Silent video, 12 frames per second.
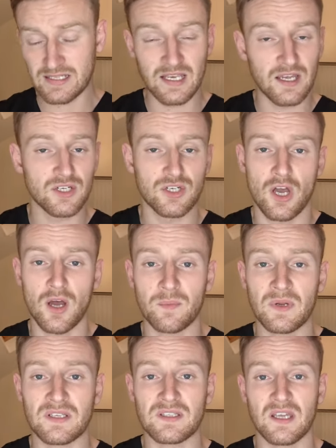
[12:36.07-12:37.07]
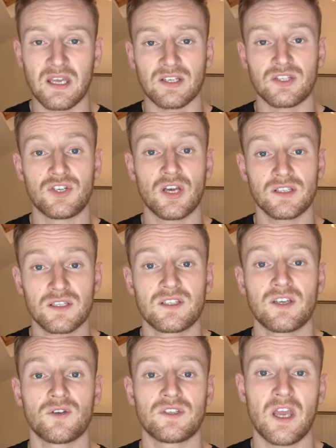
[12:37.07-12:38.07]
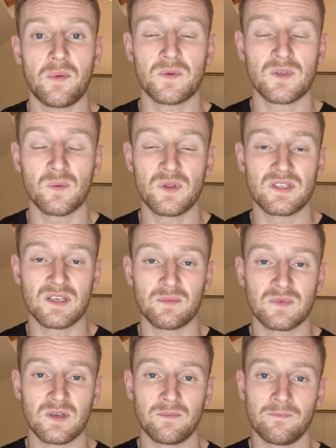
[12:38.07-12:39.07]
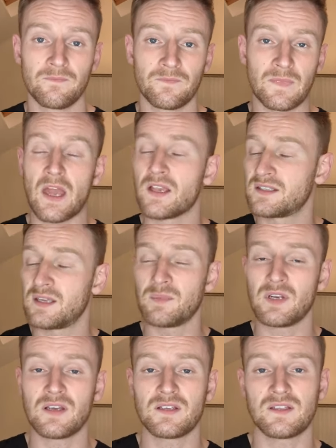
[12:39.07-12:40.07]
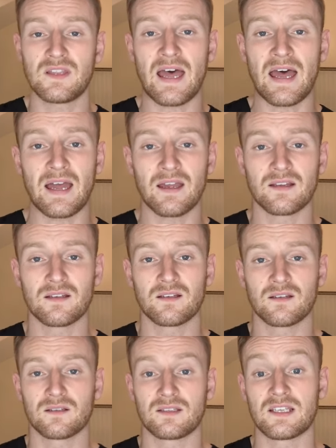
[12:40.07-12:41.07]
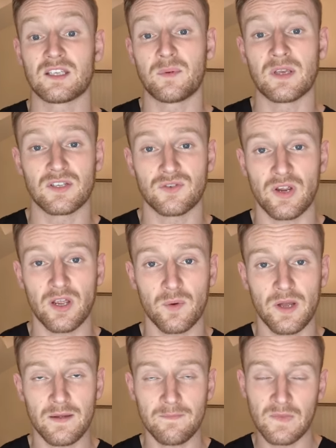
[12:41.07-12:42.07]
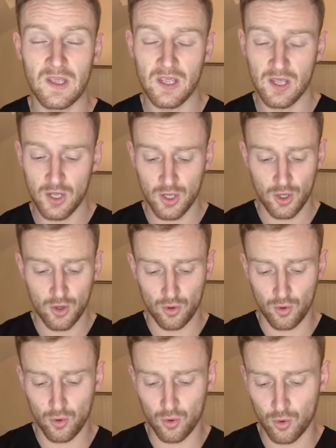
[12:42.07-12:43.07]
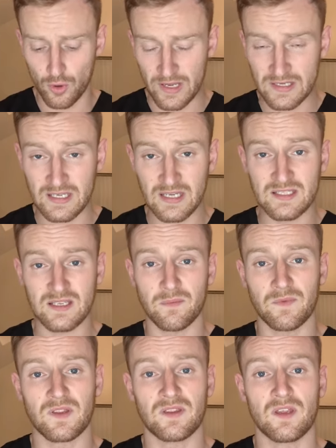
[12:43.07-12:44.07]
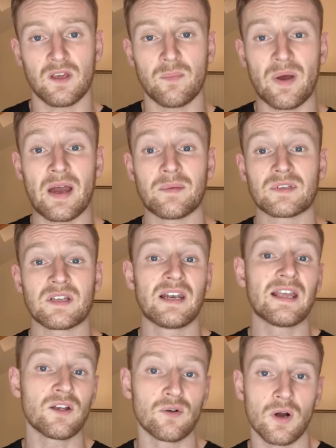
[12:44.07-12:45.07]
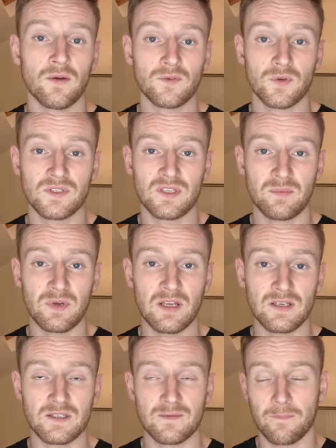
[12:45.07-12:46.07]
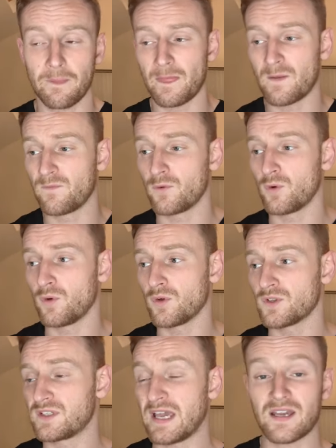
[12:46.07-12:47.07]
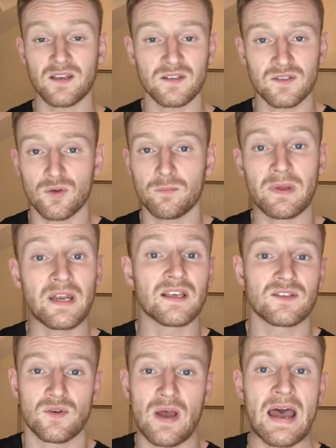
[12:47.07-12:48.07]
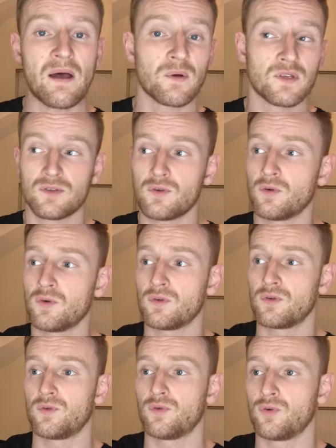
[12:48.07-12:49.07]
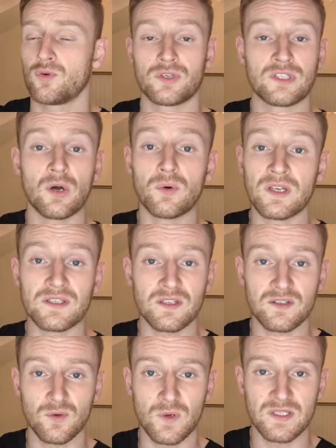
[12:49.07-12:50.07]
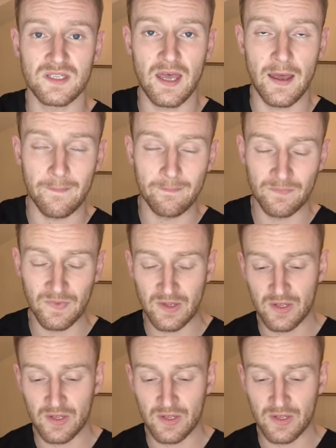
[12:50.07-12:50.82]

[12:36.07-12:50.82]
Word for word: is it a sharpness that is just associated with a symptom, uh, a stimulus that disappears straight away? Or is it something that perhaps can linger after a stimulus for seconds or minutes or hours or, or a dullness that's always there?